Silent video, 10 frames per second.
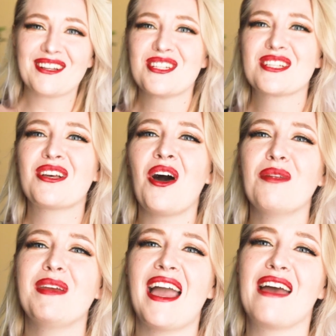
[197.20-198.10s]
Just
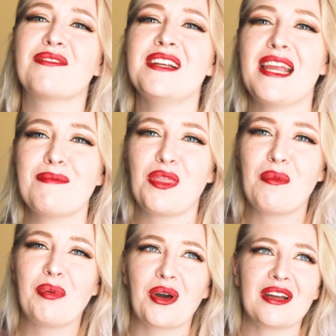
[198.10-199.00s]
called me every name in
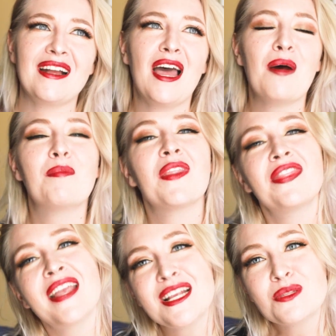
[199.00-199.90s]
the book.
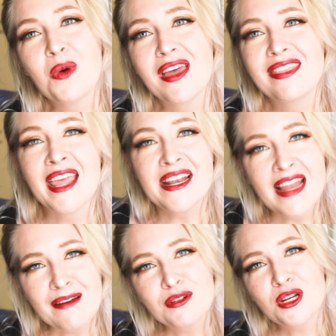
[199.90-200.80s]
But guess what? They
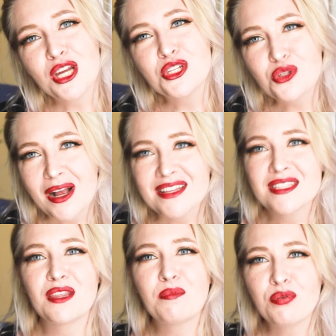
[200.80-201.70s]
never
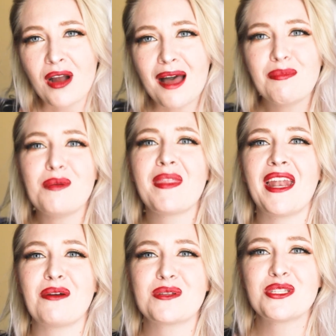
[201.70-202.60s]
addressed the problem
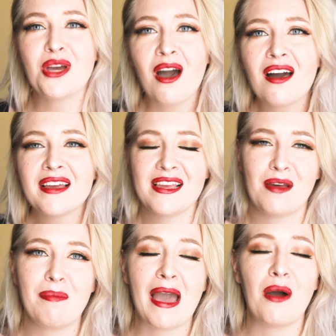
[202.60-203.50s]
that I was talking
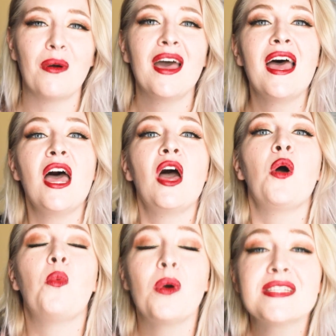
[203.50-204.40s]
about.
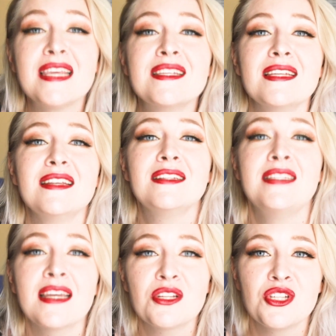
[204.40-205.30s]
Was his
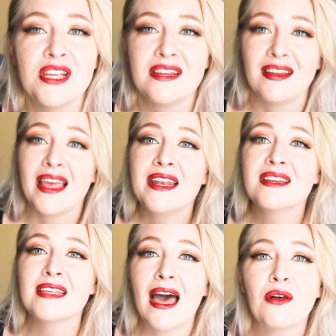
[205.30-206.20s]
addiction and
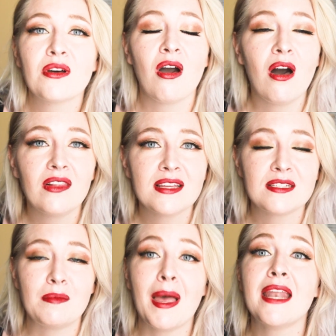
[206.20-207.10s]
his
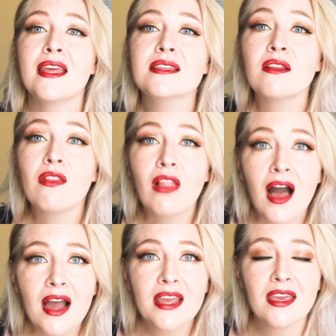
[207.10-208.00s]
alcoholism and his
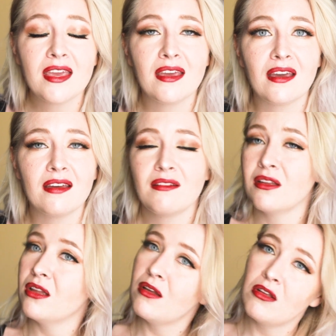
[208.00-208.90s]

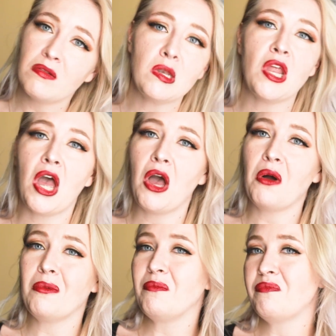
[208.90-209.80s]
lying.
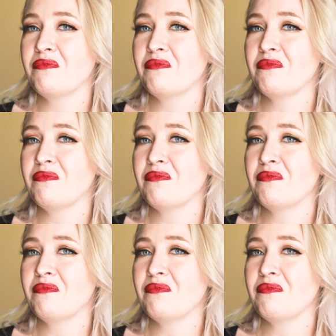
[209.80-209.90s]
No.